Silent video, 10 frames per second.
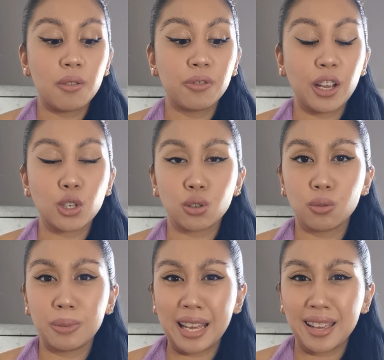facial
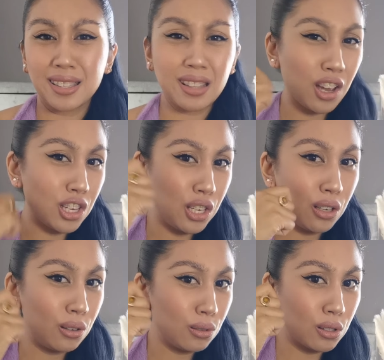blades that I
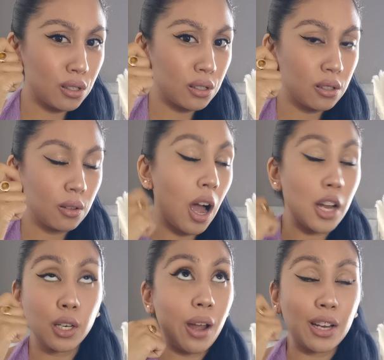use,
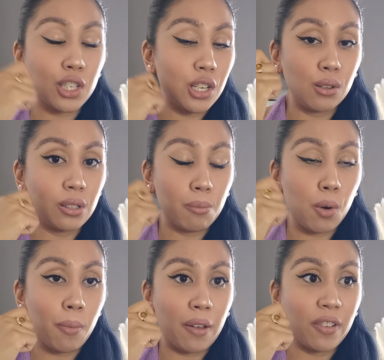I don't actually use them
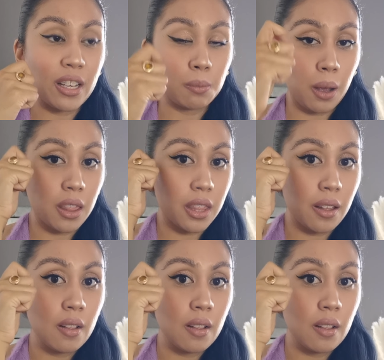on my face, but